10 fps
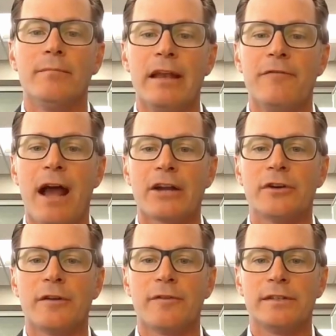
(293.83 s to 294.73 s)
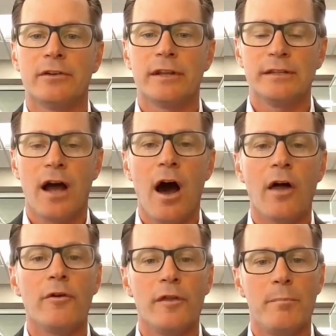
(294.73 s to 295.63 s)
manufacturing facilities
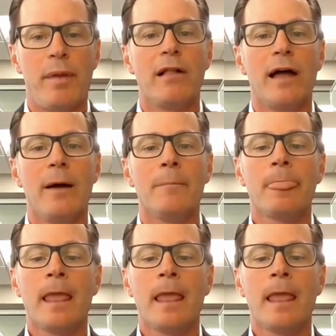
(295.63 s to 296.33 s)
other than Pella.